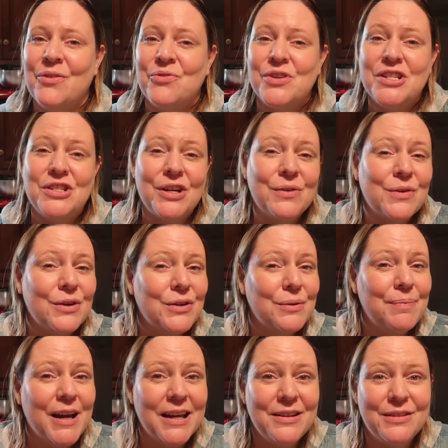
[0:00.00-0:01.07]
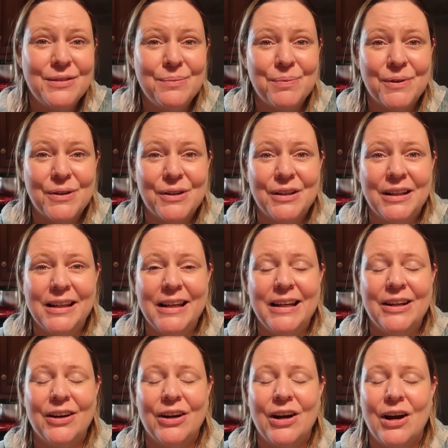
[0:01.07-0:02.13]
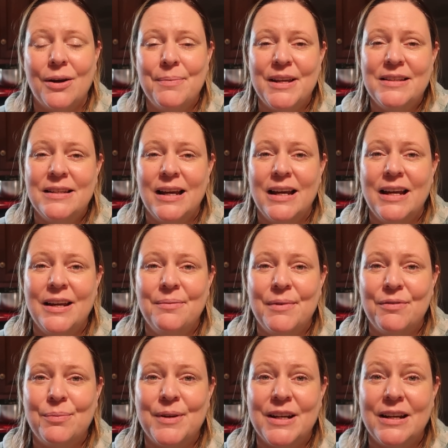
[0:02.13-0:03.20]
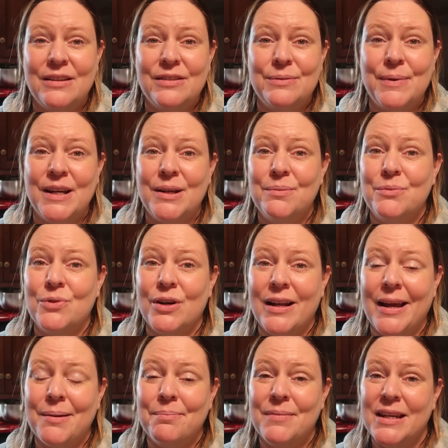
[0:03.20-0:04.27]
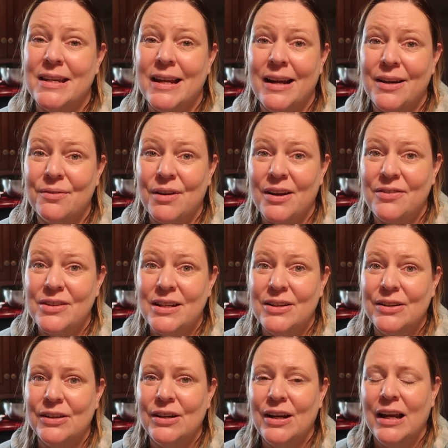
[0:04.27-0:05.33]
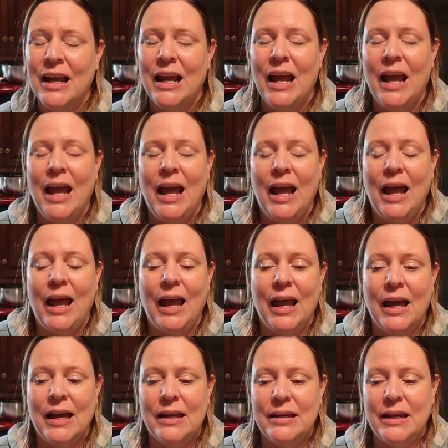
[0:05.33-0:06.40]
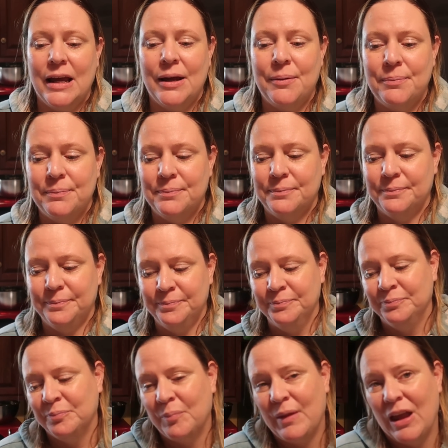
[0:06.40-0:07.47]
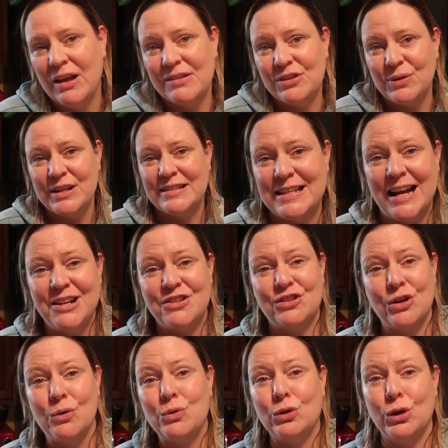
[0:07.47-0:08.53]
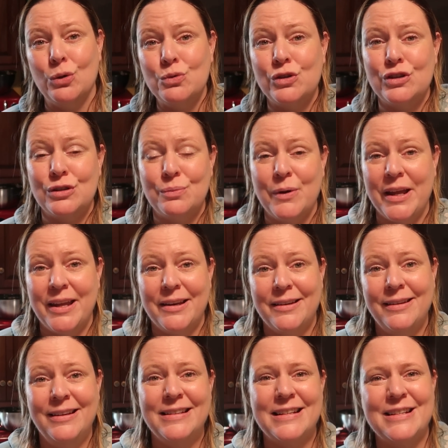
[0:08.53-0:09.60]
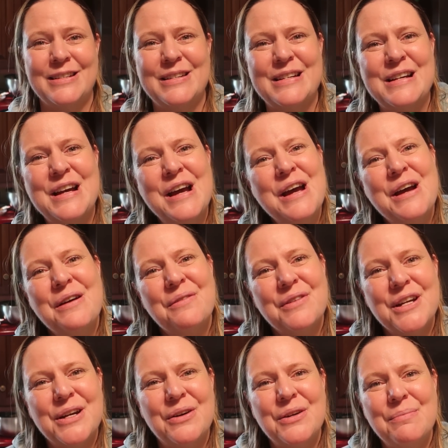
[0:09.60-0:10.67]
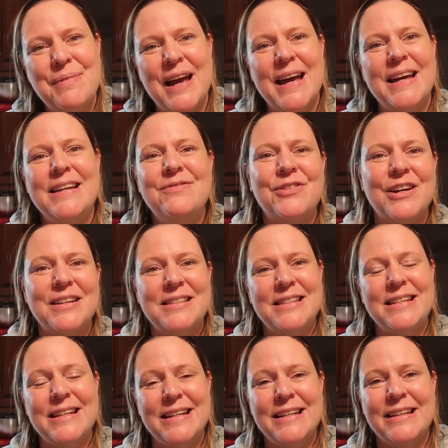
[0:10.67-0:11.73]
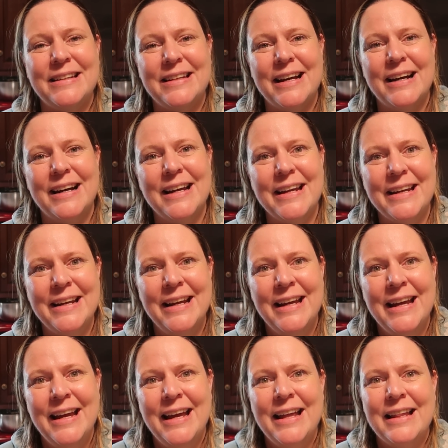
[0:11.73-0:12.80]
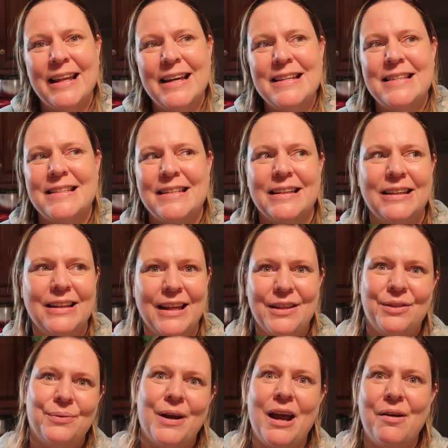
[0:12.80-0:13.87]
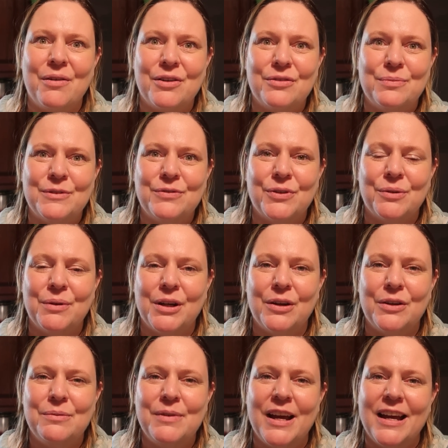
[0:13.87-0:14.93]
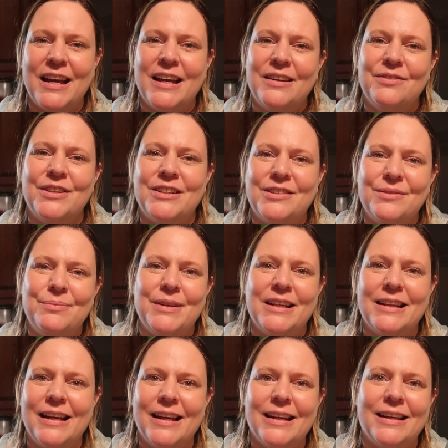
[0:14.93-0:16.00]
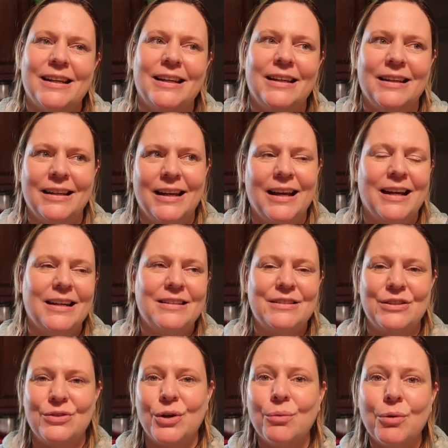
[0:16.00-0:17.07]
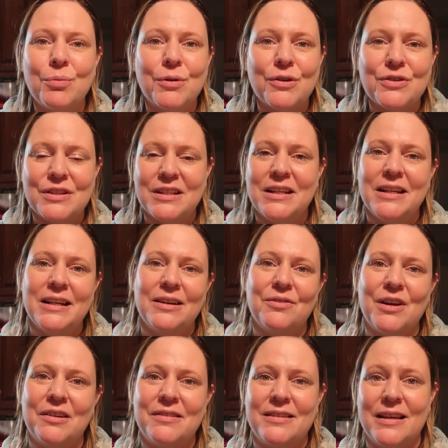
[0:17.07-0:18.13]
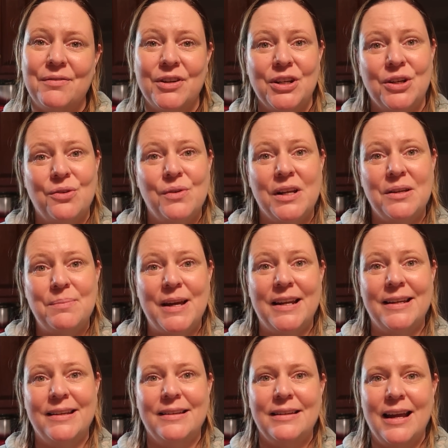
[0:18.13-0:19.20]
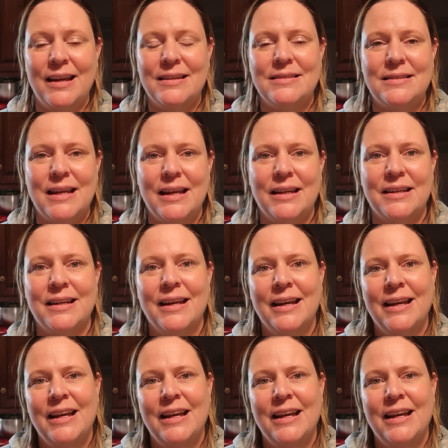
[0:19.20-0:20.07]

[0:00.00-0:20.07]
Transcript: We don't go to bed super early here. Our bedtime, everybody goes to bed more like midnight around here. And so not so close to when we go to bed for us to eat at 9. That is still like 3 hours before we go to bed, which would be like, I guess, a normal person eating around 7 and going to bed at 10.